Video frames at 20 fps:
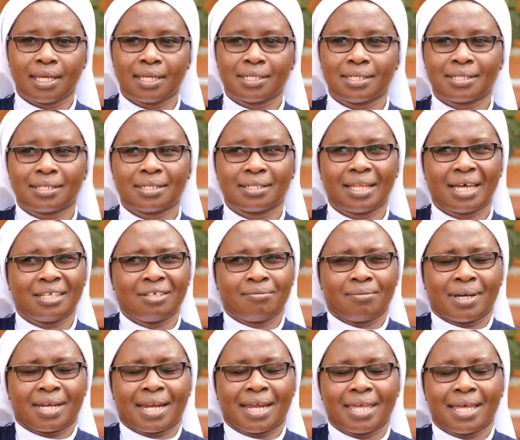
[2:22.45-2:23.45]
and that
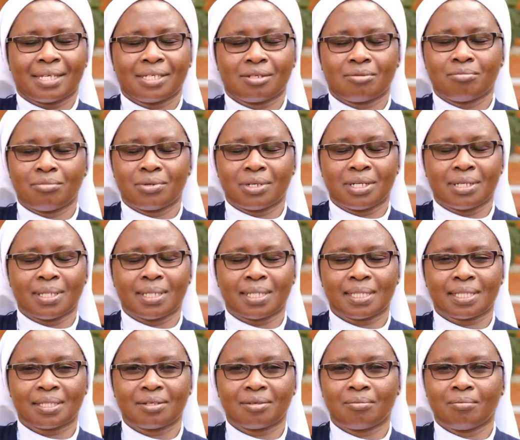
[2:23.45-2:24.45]
variety
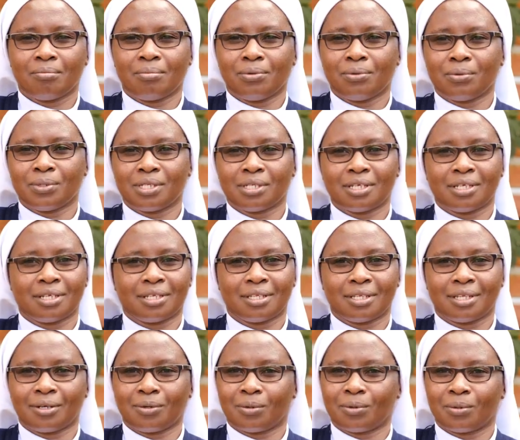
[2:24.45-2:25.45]
brings beauty
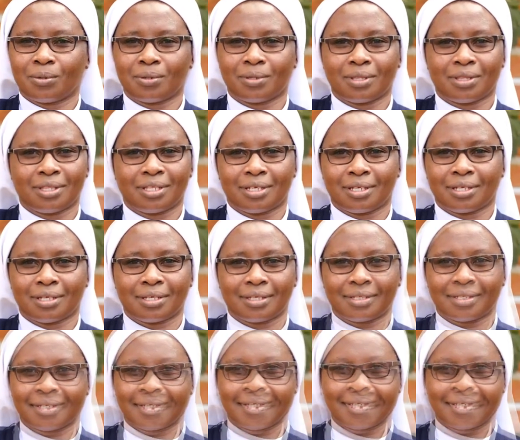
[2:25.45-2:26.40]
in the whole thing.